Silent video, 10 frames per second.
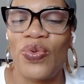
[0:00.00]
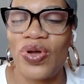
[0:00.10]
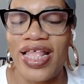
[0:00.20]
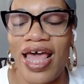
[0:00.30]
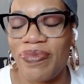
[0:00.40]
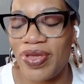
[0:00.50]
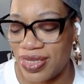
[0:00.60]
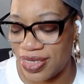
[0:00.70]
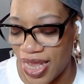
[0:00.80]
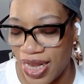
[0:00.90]
with that being
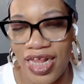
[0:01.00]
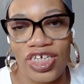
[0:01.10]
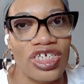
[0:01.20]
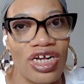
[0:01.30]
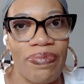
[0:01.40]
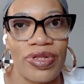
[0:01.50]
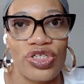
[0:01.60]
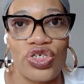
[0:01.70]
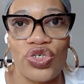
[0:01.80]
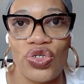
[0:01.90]
said, let's jump
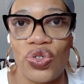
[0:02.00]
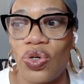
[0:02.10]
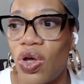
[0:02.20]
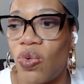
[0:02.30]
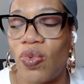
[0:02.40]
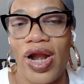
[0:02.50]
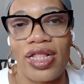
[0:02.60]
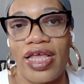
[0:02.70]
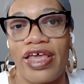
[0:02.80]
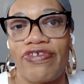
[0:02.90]
into what I
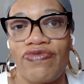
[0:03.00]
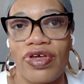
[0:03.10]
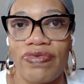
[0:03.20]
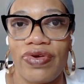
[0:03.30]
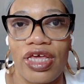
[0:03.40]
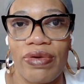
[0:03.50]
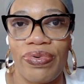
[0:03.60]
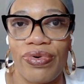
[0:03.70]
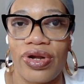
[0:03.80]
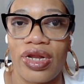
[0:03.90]
think is really, really
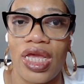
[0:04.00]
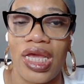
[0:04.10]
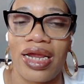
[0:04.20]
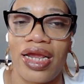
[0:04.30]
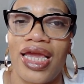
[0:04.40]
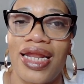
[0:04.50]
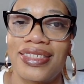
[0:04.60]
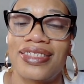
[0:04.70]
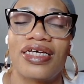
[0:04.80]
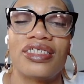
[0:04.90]
important here. And
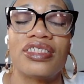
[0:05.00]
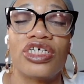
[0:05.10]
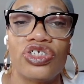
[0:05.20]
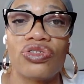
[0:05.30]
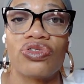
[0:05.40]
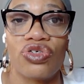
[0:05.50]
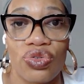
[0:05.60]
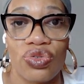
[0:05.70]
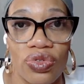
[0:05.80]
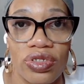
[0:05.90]
it's the essential
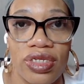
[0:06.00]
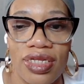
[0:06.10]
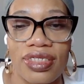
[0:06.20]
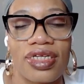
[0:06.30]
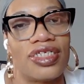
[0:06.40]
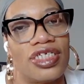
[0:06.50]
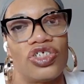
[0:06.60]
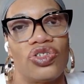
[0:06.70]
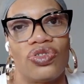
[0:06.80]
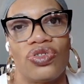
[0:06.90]
tools. It's the
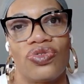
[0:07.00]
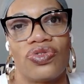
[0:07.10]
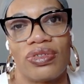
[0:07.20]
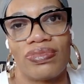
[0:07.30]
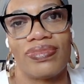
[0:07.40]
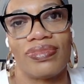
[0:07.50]
essential tools.